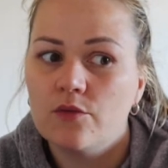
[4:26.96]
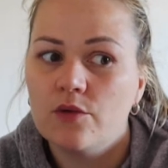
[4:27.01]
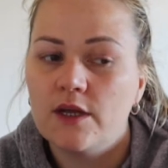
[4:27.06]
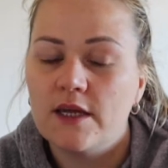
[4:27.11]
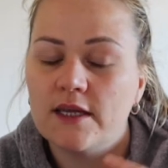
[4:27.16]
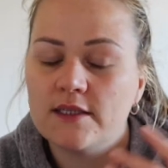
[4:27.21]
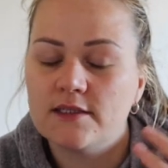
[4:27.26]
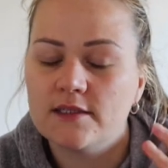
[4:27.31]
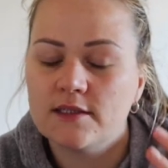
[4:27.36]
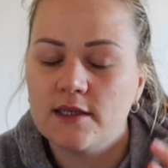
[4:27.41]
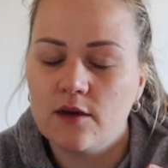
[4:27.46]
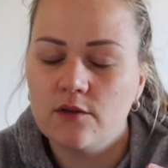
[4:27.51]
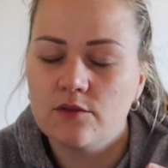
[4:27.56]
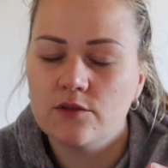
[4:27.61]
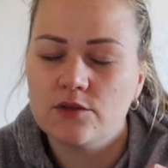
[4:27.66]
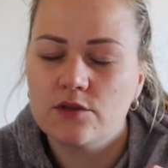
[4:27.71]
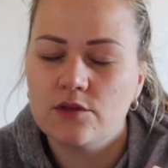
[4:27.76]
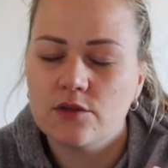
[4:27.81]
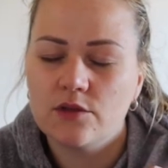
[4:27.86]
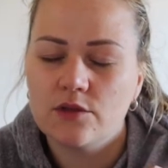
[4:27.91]
it
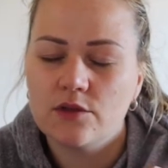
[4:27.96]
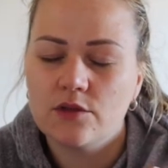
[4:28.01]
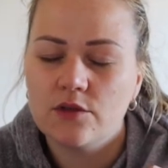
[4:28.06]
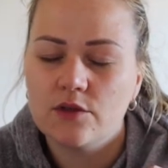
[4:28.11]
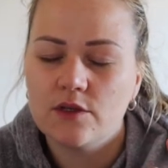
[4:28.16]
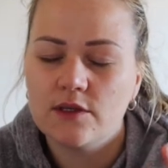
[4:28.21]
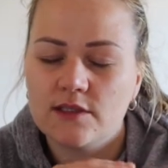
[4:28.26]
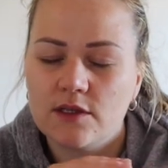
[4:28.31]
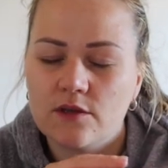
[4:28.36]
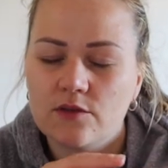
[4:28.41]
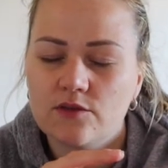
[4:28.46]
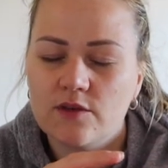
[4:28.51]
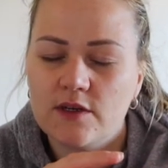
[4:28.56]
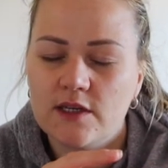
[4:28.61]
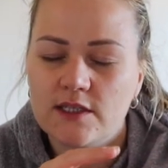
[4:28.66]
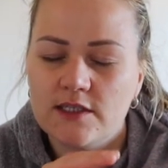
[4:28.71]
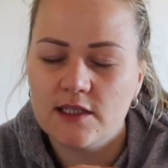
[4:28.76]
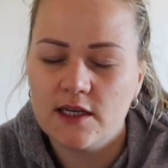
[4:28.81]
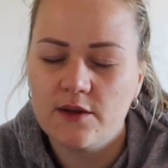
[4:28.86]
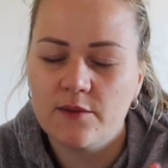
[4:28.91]
sounds it sounds
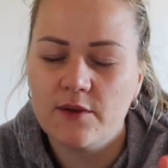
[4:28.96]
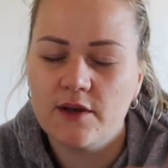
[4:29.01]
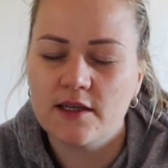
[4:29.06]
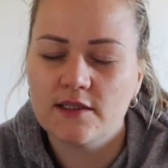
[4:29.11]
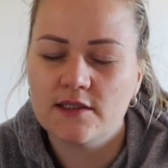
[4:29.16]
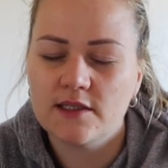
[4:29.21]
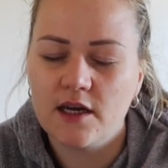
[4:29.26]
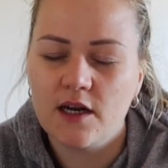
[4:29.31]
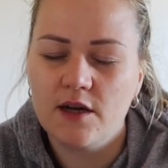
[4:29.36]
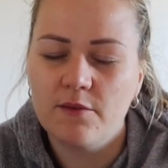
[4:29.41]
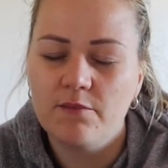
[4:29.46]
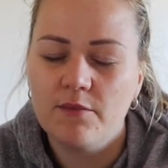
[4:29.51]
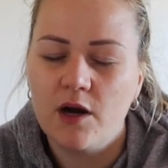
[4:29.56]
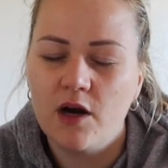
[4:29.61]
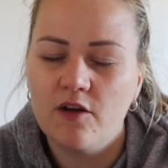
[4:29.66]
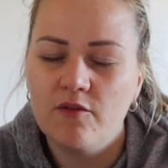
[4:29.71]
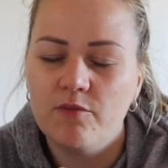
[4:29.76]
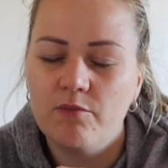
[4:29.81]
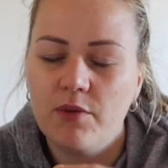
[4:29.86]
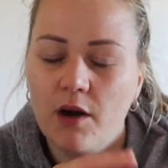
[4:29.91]
really silly when I say I
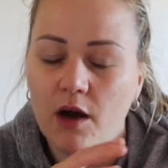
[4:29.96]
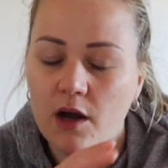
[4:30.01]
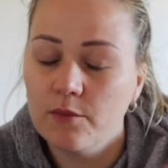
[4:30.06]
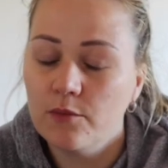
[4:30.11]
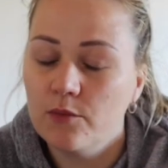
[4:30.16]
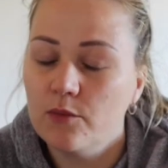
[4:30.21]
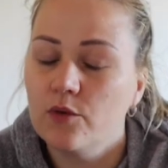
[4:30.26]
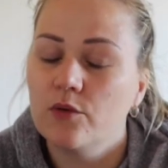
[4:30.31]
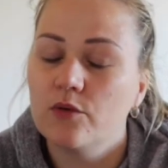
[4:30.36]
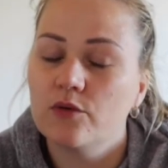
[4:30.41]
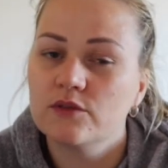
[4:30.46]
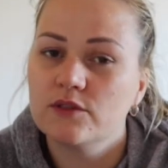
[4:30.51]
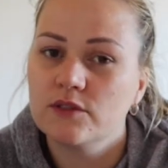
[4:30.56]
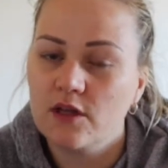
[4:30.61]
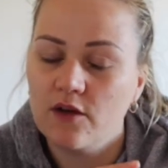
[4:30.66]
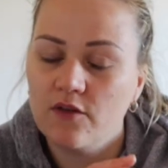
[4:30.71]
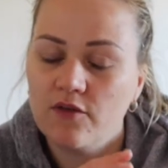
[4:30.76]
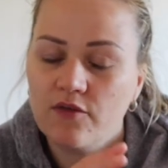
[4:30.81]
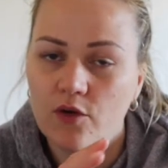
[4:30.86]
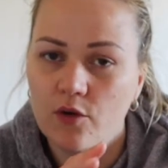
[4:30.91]
I buy more
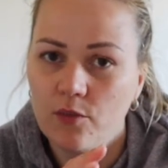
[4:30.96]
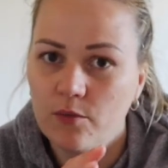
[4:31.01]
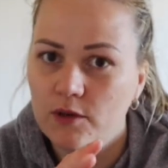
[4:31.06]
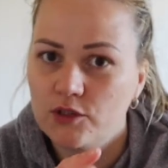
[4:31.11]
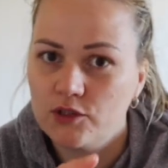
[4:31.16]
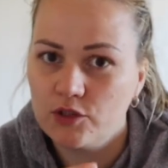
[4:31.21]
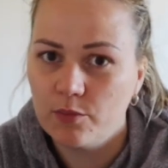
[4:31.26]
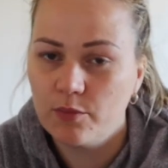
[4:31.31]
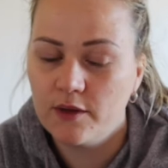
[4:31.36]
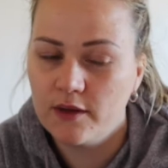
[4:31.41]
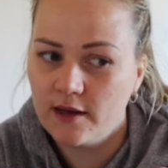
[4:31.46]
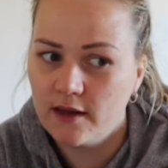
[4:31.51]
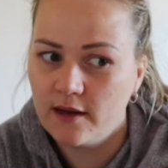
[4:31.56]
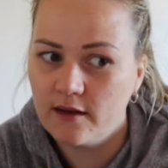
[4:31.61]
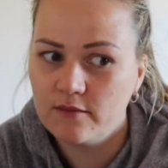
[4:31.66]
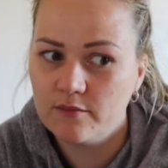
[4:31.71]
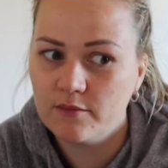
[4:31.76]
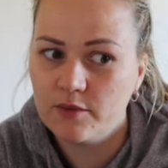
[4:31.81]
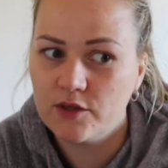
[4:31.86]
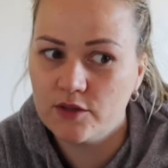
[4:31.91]
stuff on my shopping
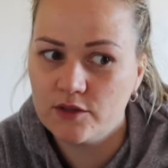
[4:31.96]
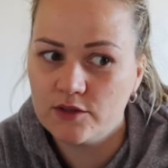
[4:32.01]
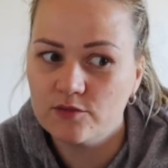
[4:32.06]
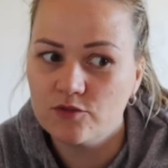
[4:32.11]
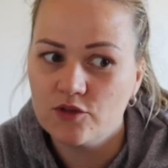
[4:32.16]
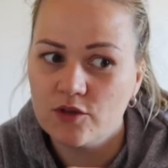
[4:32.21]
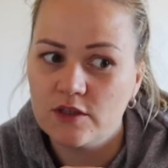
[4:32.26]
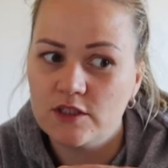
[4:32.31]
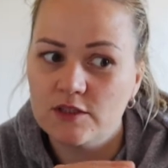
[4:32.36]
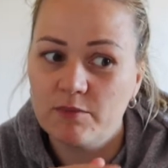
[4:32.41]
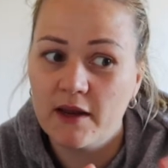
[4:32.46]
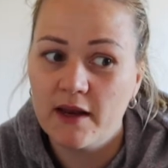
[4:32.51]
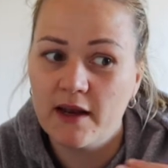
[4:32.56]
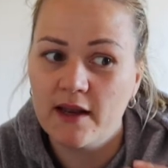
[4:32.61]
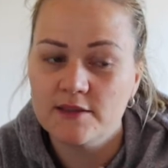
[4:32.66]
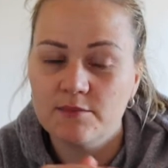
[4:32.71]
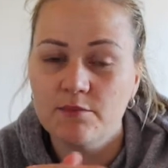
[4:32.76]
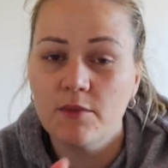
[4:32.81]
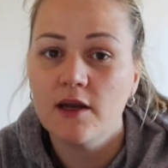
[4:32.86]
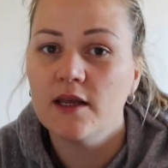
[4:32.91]
now because I'm trying to spend
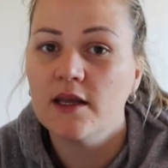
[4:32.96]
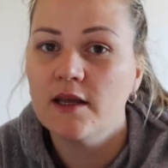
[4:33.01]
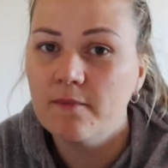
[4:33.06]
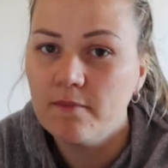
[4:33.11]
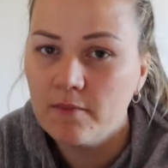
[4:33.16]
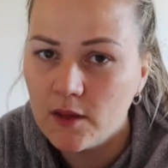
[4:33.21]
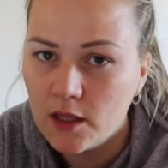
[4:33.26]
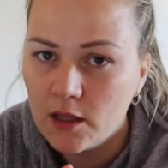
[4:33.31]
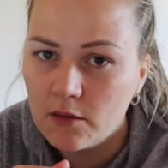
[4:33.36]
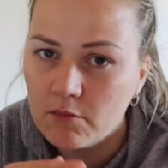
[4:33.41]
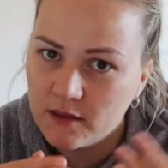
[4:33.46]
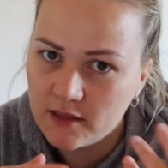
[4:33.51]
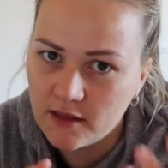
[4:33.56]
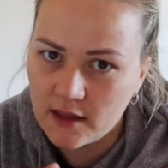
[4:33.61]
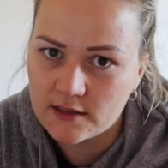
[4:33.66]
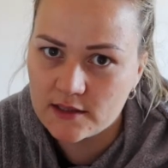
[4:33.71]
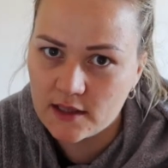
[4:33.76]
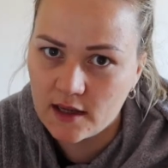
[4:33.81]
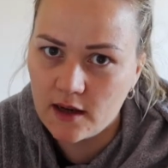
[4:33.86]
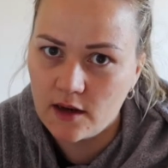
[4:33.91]
less money, but
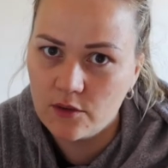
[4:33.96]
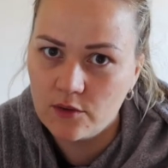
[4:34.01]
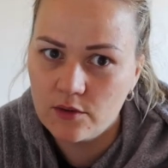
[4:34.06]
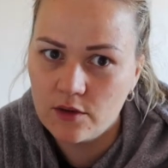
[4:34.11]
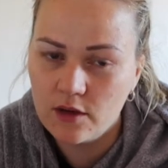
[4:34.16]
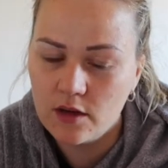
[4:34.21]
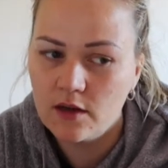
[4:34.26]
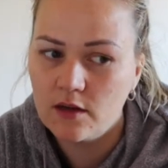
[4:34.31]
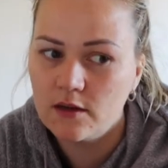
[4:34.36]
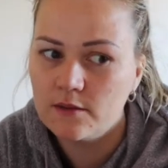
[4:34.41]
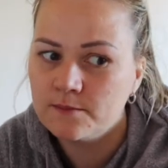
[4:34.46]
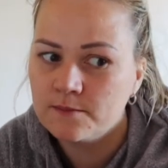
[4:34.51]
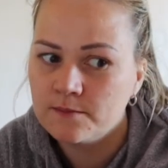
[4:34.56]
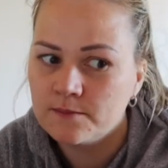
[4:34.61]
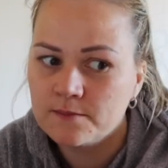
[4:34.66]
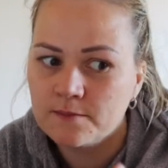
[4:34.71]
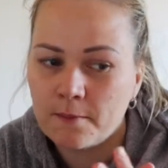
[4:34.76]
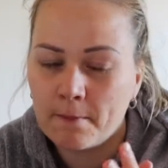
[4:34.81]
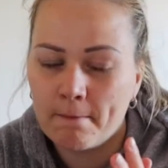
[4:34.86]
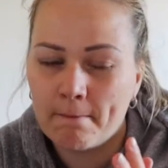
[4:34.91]
that's how
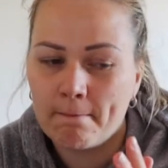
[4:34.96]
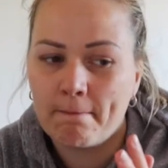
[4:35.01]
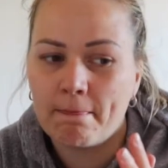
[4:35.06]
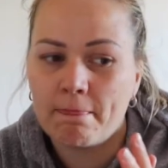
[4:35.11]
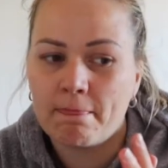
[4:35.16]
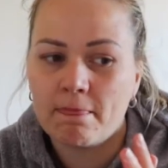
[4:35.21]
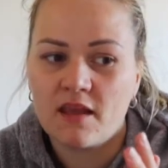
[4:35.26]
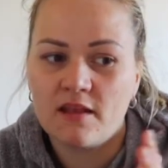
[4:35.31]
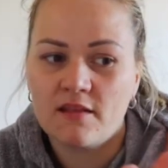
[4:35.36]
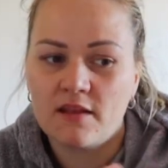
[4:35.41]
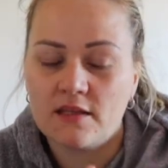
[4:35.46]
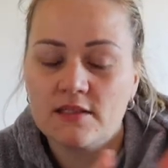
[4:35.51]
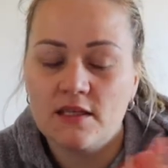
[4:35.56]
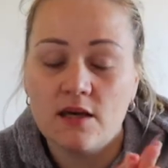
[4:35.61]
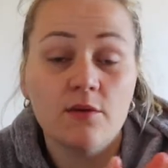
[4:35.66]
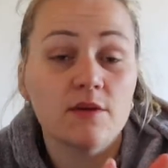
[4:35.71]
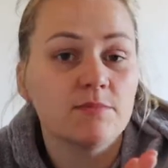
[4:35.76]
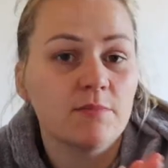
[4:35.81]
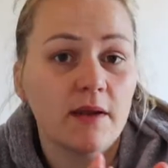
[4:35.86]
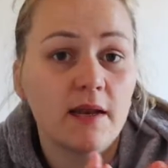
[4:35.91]
that's
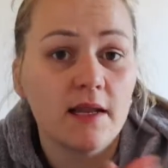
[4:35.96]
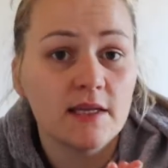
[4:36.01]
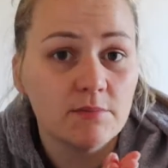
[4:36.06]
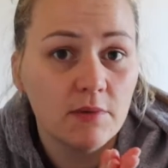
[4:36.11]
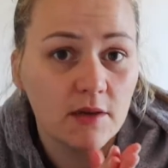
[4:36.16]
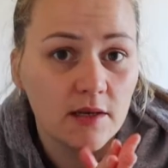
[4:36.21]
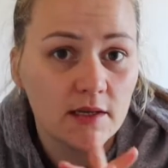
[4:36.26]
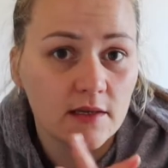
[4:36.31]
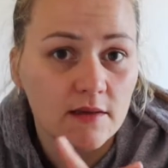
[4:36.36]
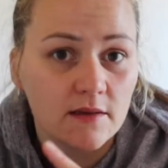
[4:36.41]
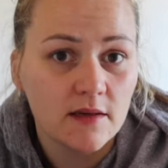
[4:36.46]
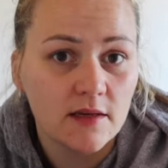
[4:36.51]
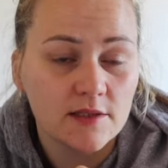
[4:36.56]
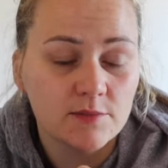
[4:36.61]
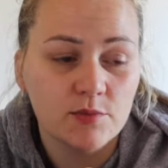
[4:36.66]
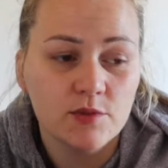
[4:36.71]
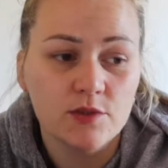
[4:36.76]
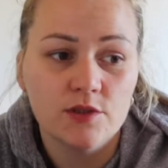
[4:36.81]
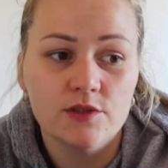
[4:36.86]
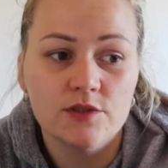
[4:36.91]
how I spend less money is
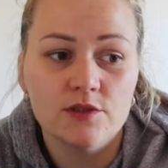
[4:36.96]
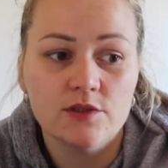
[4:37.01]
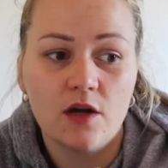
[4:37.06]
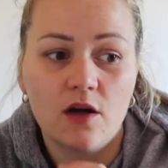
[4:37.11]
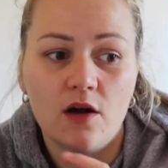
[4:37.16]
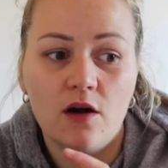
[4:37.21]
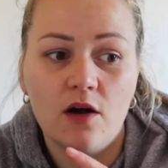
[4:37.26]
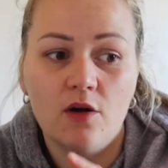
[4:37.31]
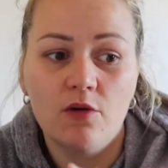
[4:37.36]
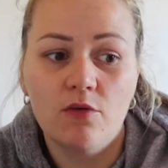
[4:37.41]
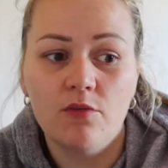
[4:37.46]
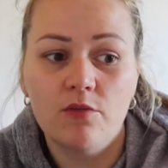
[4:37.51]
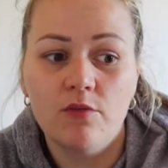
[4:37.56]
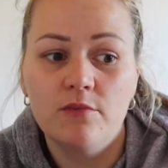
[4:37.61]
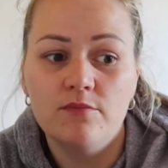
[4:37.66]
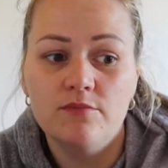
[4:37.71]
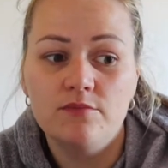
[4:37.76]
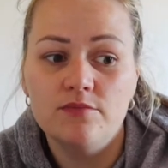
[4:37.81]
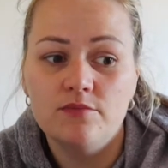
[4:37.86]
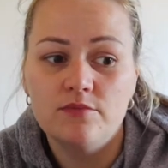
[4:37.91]
because I'll
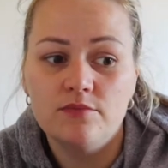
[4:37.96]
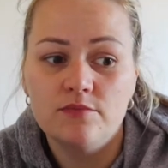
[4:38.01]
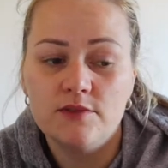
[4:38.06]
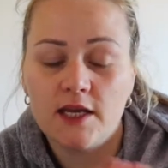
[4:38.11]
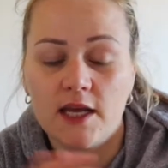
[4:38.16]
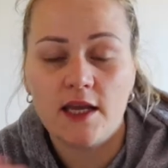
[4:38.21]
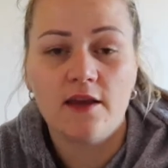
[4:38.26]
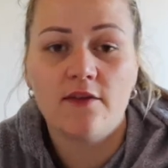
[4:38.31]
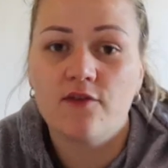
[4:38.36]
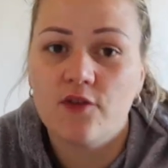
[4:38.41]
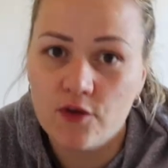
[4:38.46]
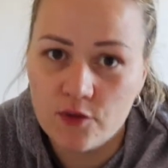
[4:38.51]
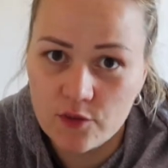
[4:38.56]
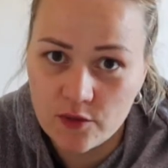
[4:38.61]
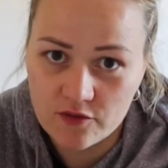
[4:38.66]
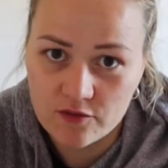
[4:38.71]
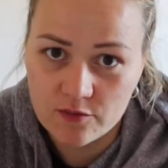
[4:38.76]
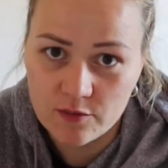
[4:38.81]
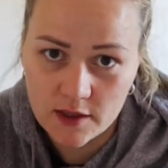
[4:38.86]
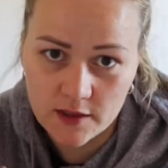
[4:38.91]
take food
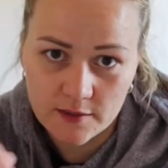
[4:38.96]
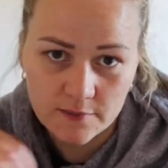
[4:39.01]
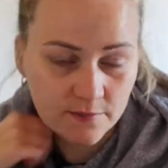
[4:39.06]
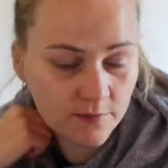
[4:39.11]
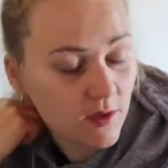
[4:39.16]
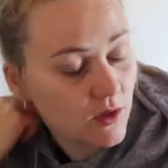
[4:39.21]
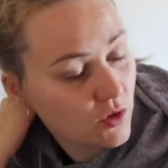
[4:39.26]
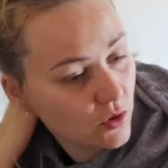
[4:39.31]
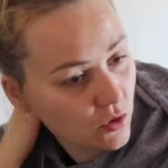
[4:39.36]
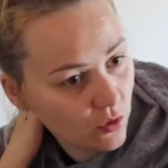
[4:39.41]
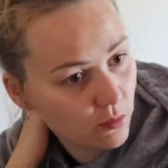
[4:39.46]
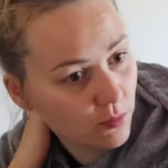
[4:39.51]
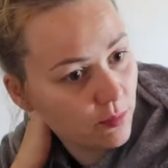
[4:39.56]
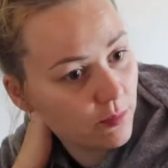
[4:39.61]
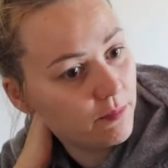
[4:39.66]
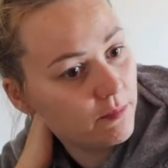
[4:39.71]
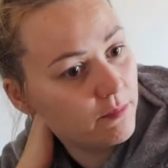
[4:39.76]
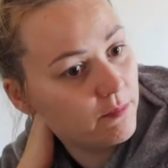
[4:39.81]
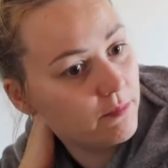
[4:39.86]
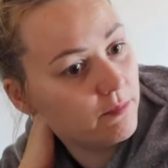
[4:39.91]
with me and not
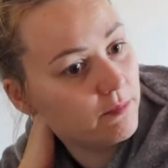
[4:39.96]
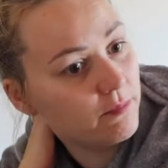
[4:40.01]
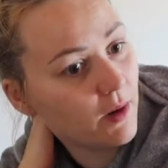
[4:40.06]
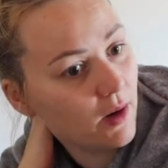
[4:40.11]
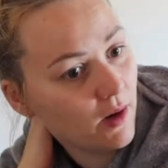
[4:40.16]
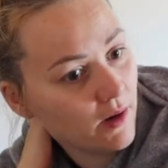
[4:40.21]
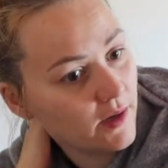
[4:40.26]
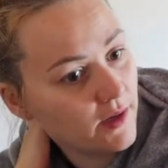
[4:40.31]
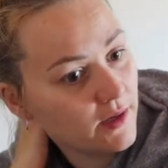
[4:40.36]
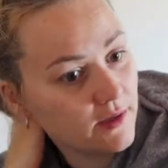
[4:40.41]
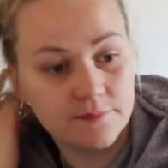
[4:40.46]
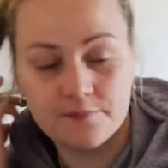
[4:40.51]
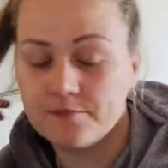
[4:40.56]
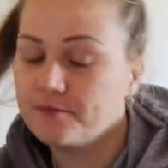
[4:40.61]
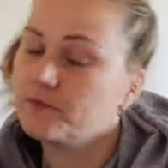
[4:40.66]
buy